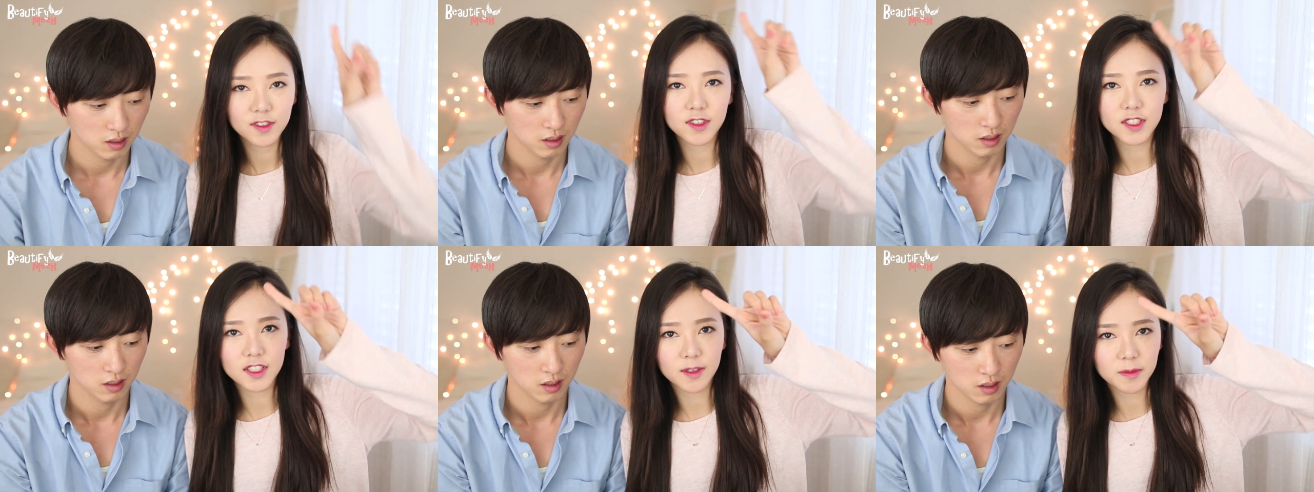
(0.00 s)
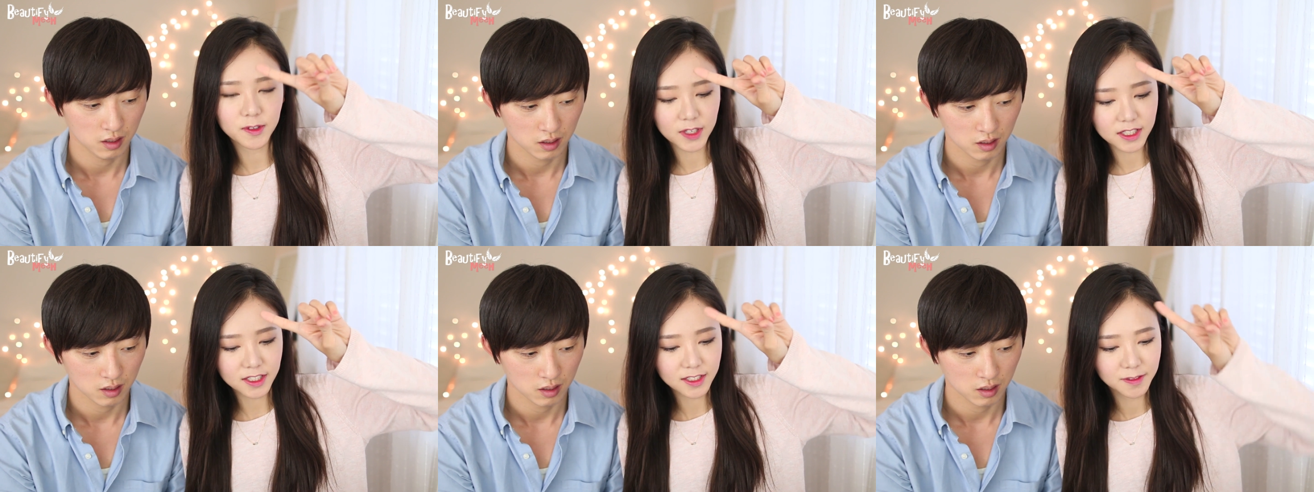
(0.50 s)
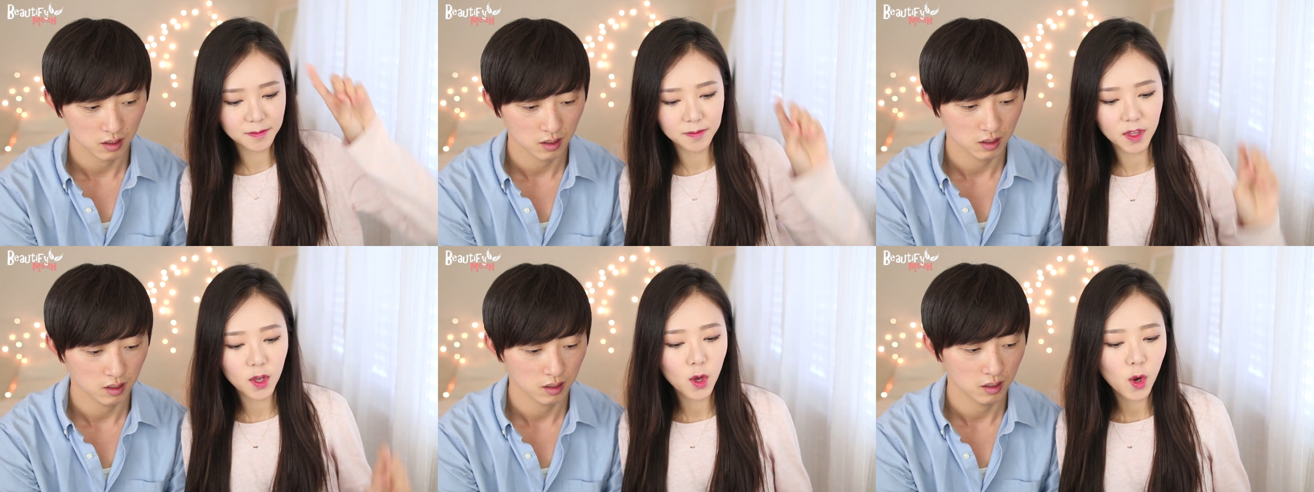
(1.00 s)
Speaker 1: question number one,
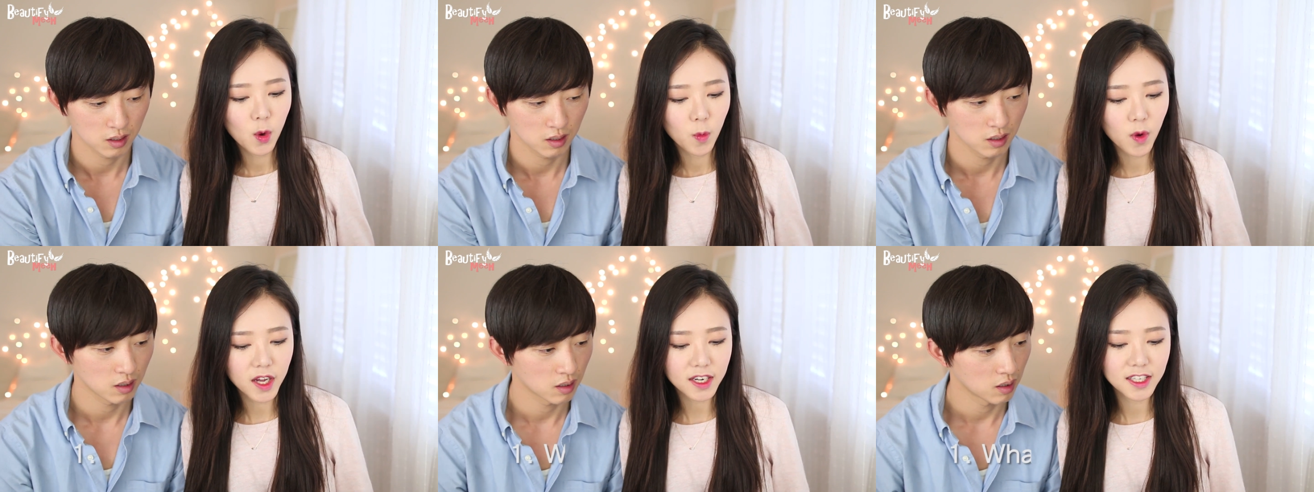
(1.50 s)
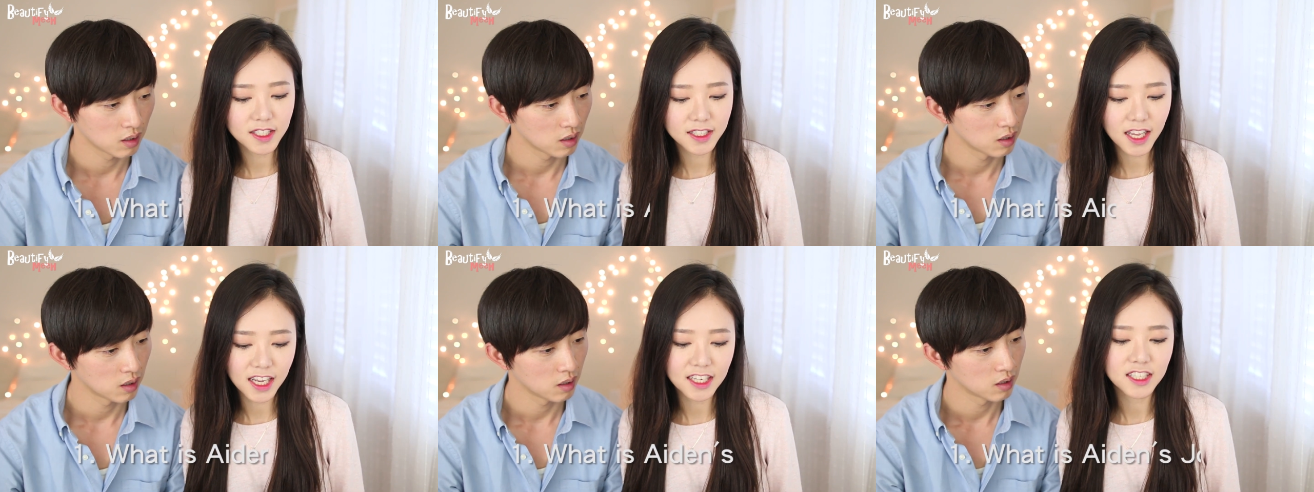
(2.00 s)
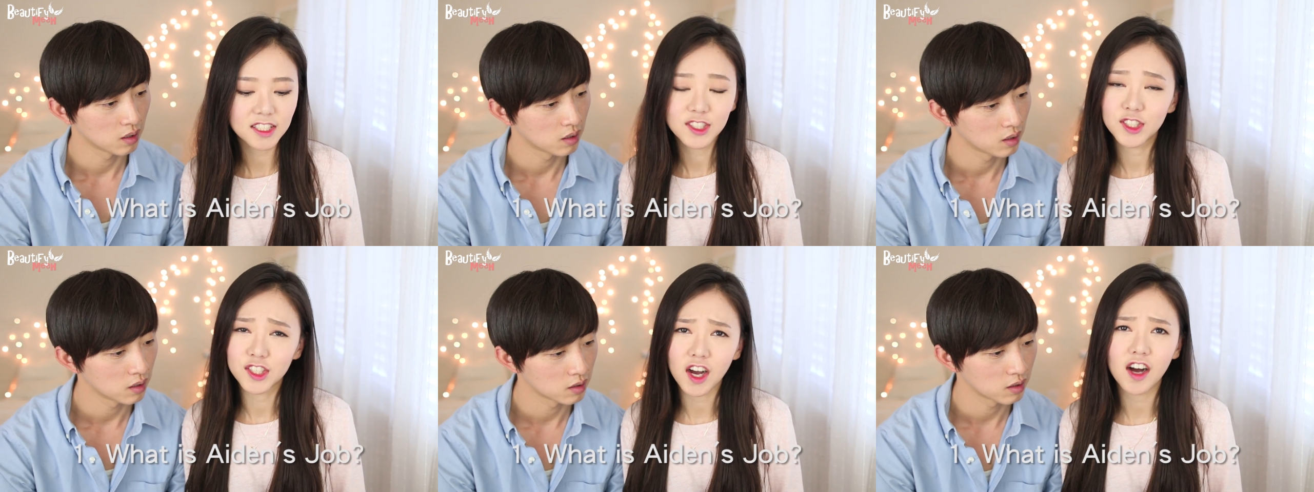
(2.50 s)
what is
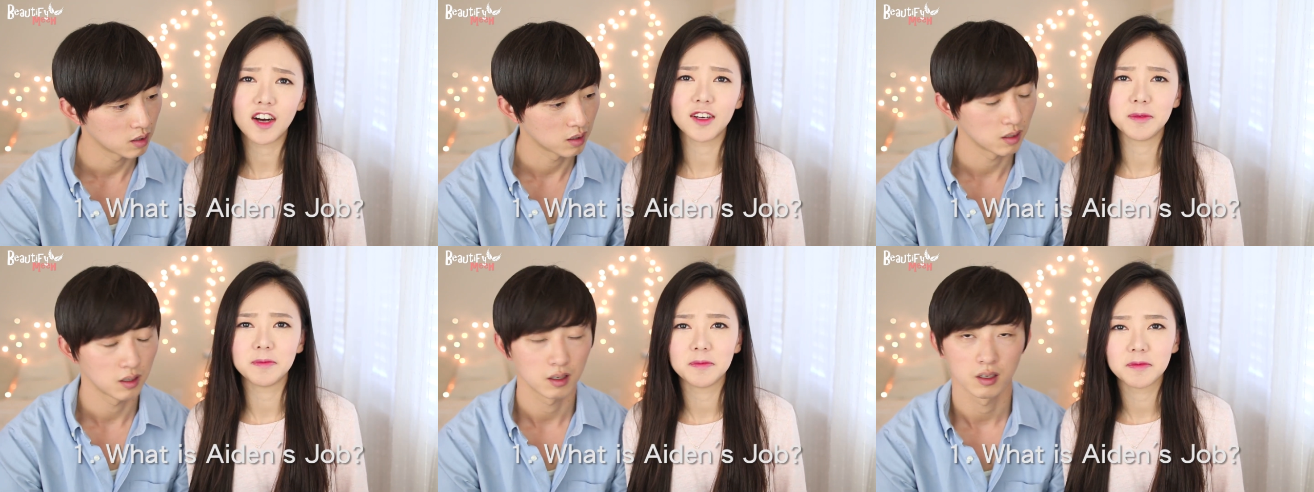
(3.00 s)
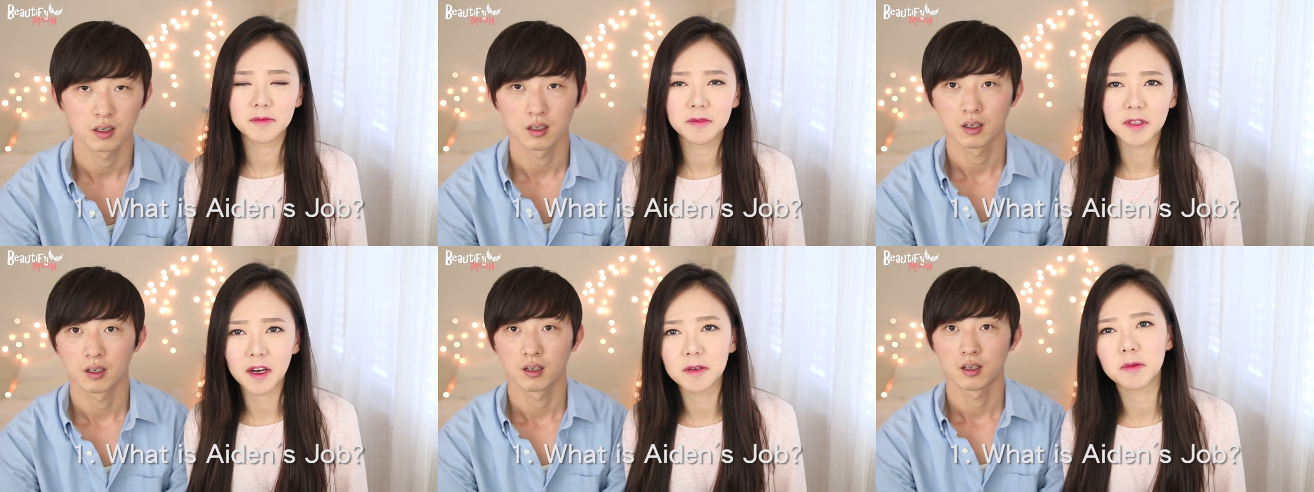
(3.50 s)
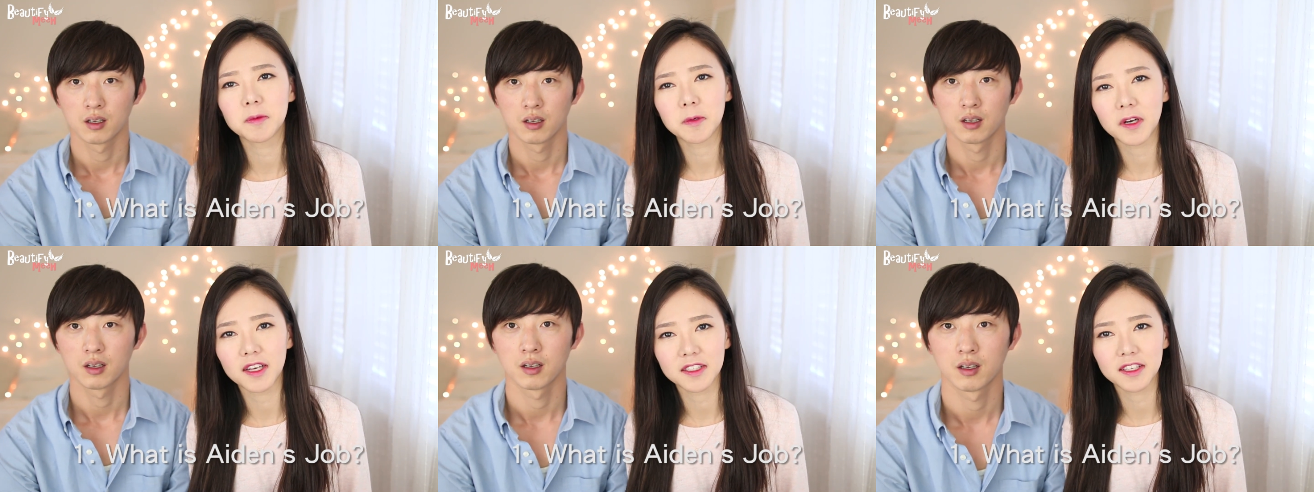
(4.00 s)
Aiden's job? A lot of
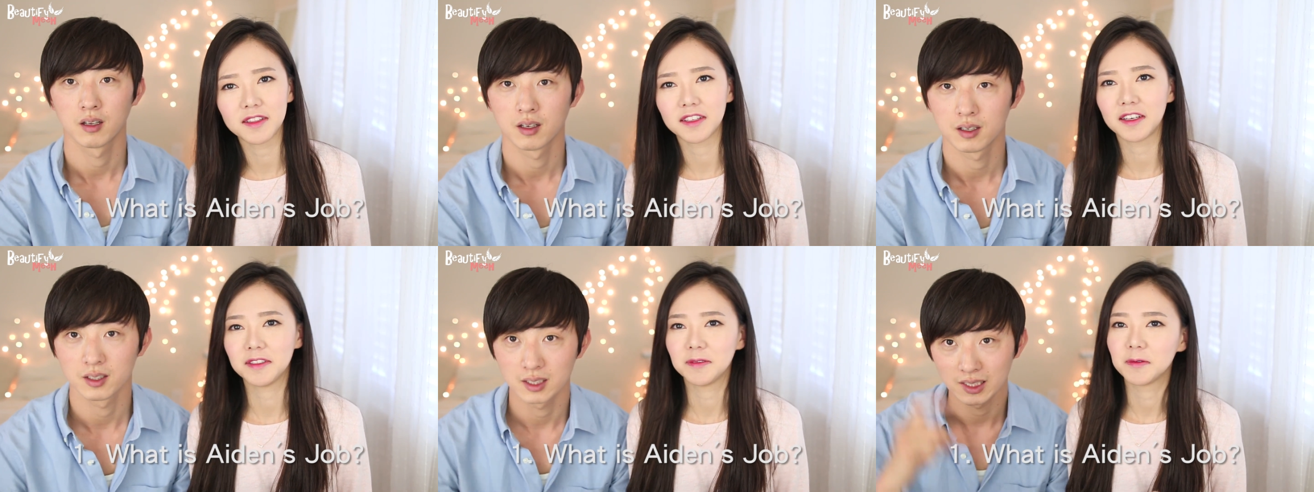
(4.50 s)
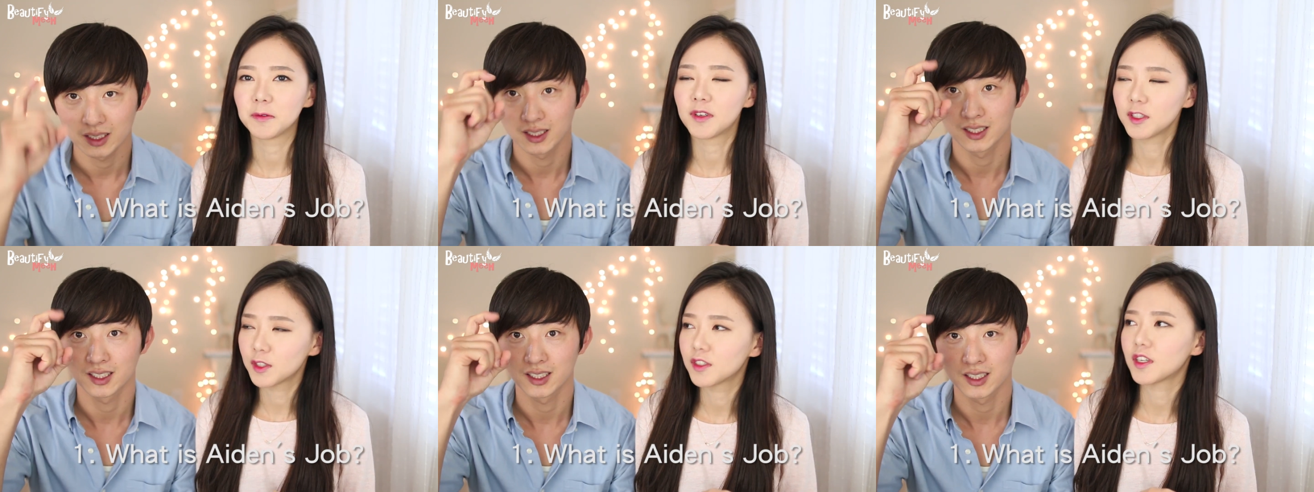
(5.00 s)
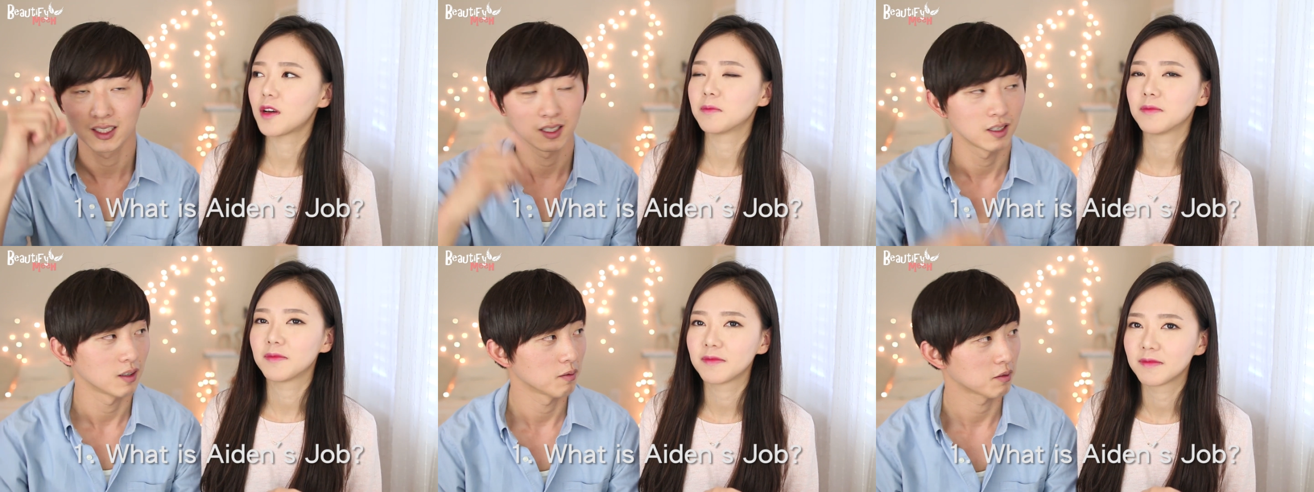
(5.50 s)
people are asking that. What is your job?
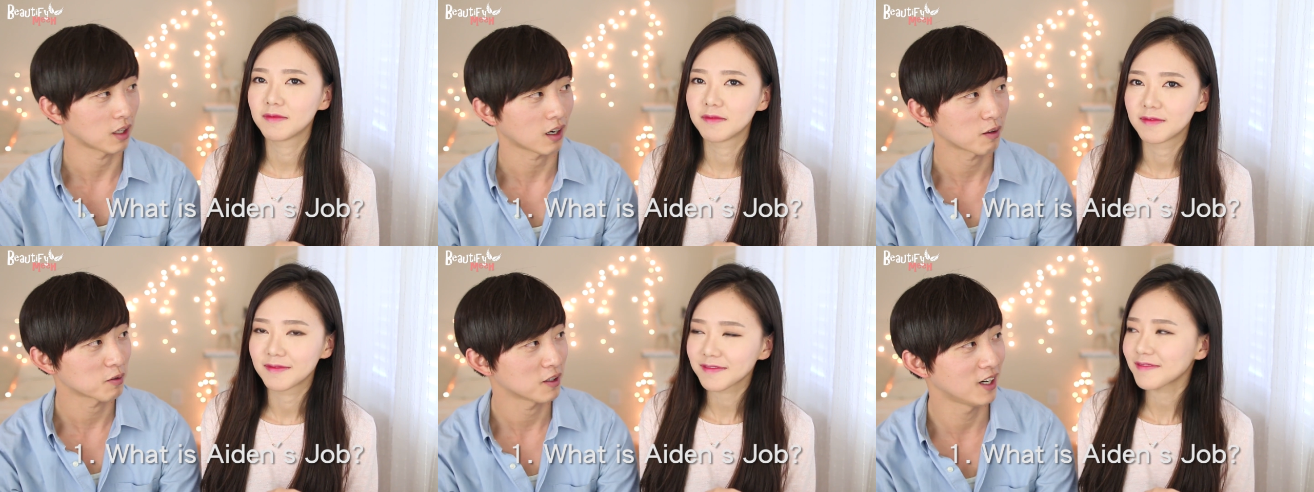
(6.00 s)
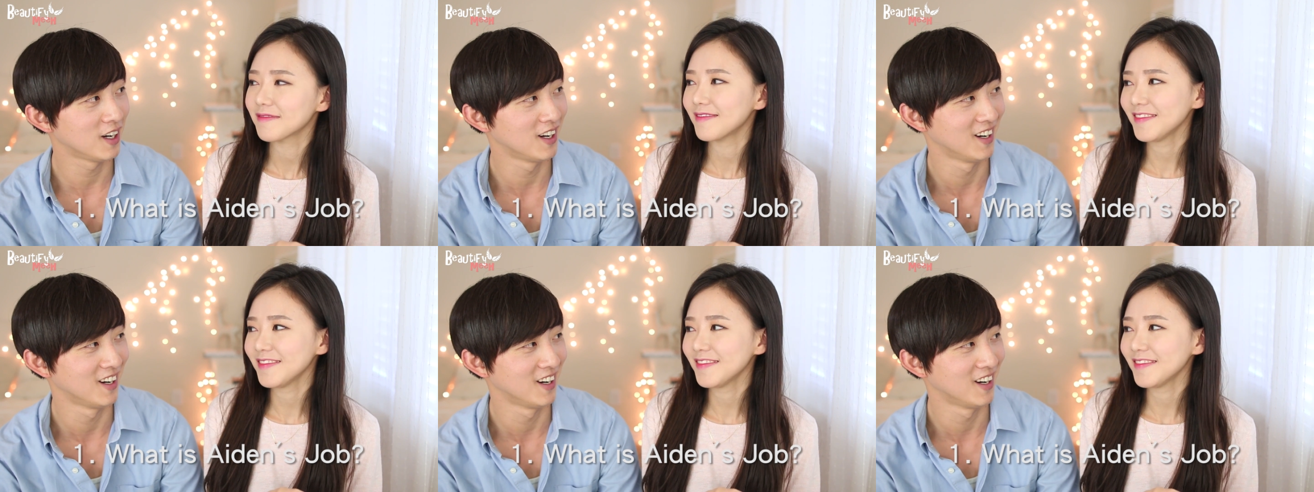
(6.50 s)
Speaker 2: Photographer.